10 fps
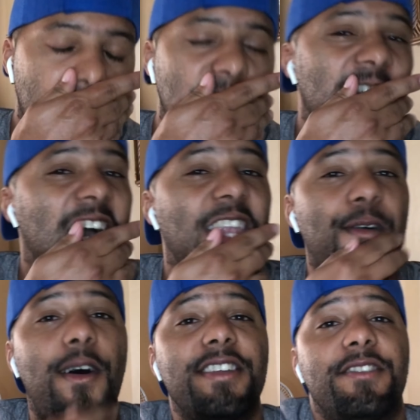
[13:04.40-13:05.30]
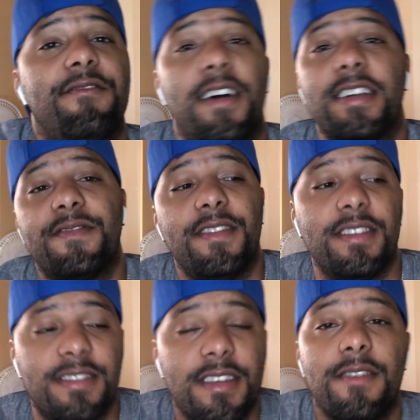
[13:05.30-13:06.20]
You got to watch the fights for
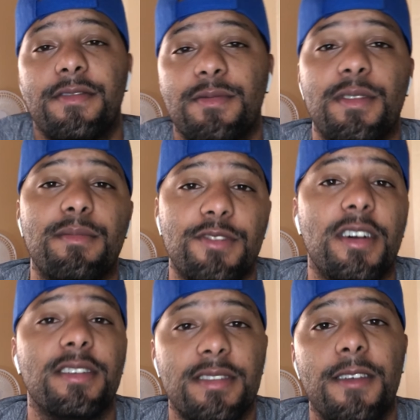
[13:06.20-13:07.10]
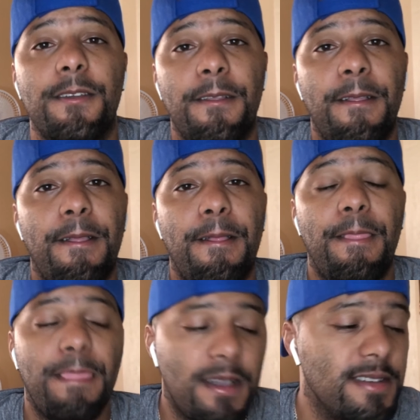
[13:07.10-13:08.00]
yourself is what I'm trying to say.
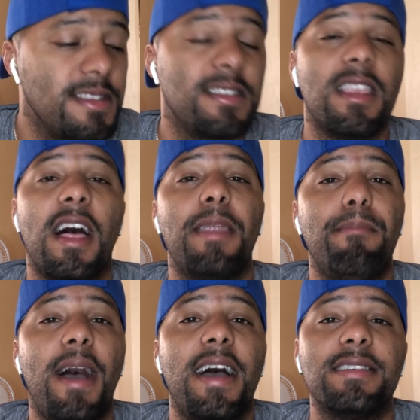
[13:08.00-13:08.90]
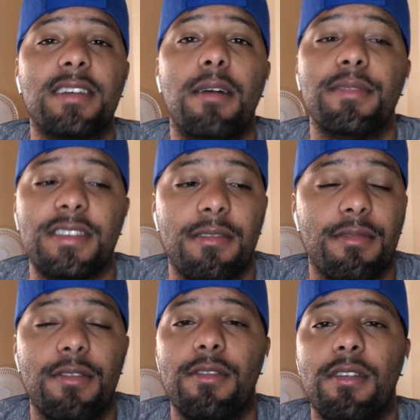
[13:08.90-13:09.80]
Because there's a lot of biased commentary
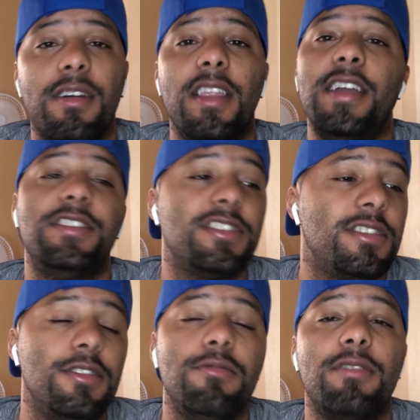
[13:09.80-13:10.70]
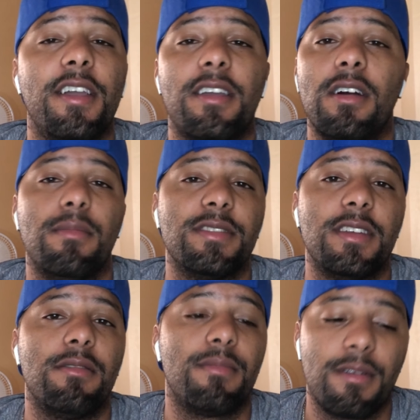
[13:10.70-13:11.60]
going on. It ain't just the UK
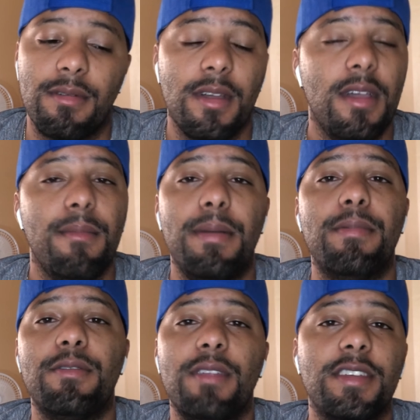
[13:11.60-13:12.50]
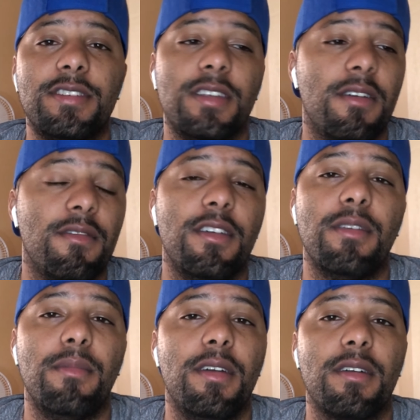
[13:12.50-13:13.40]
commentary, bro. People do that shit over here in
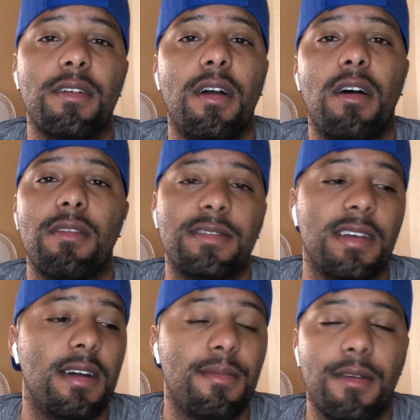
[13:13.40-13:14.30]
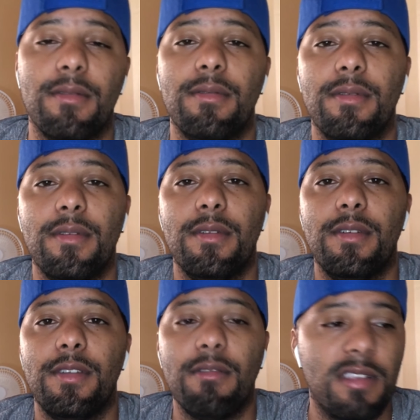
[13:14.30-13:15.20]
America all the time, bro.
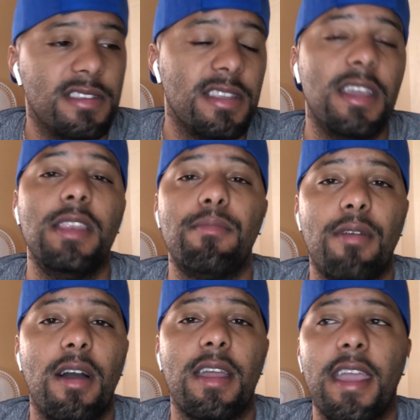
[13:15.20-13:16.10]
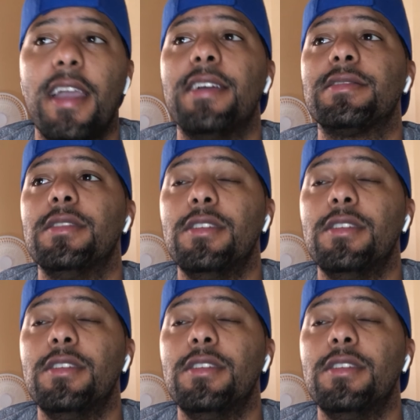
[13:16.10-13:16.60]
You listen to any broadcast